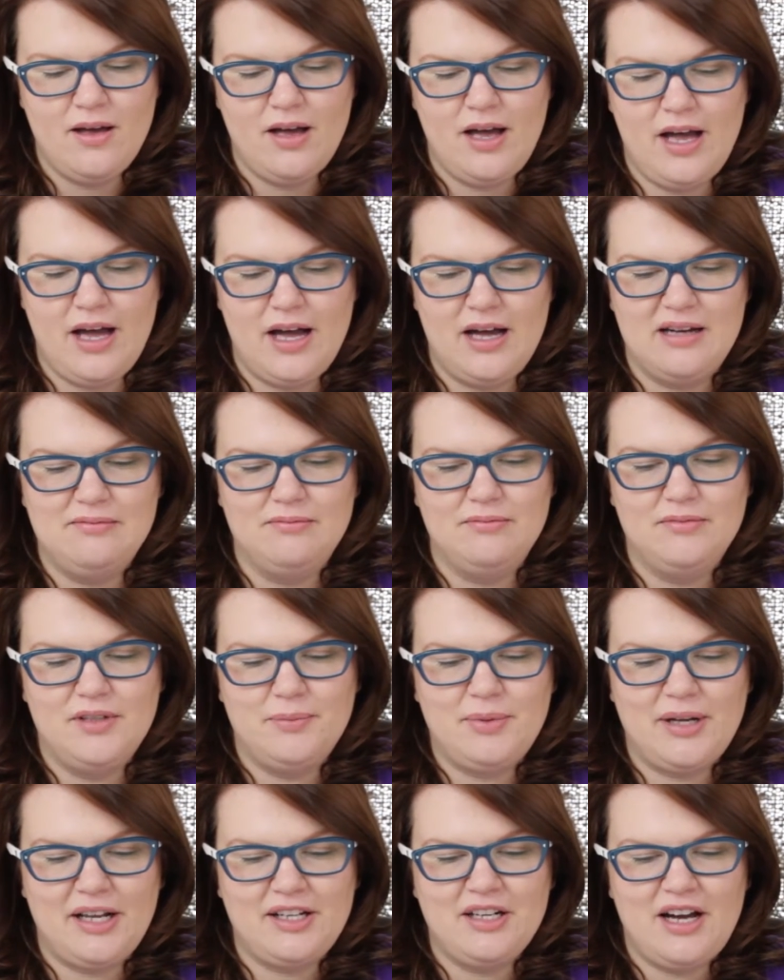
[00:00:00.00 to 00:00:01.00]

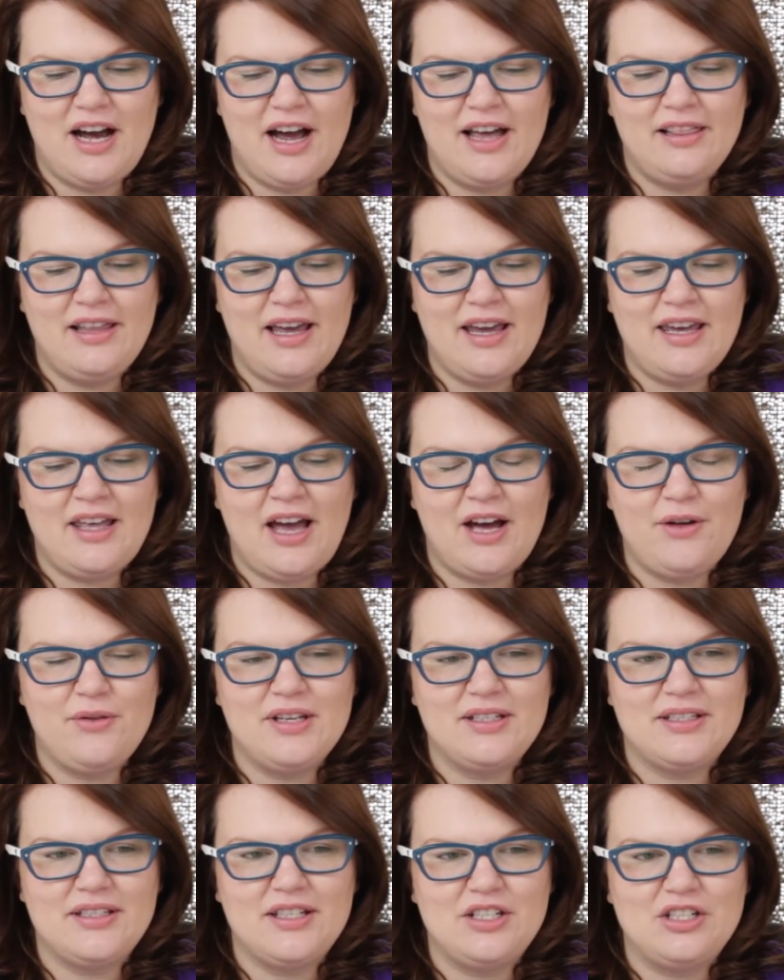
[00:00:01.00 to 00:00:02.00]
But I like how
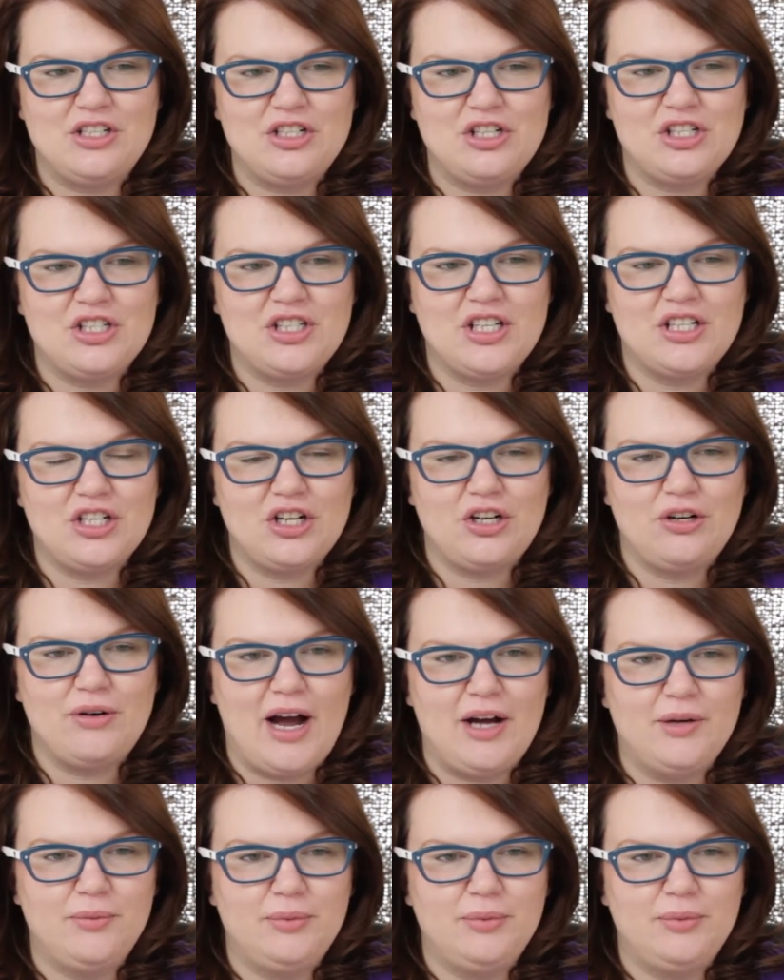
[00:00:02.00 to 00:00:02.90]
this is just such a crowd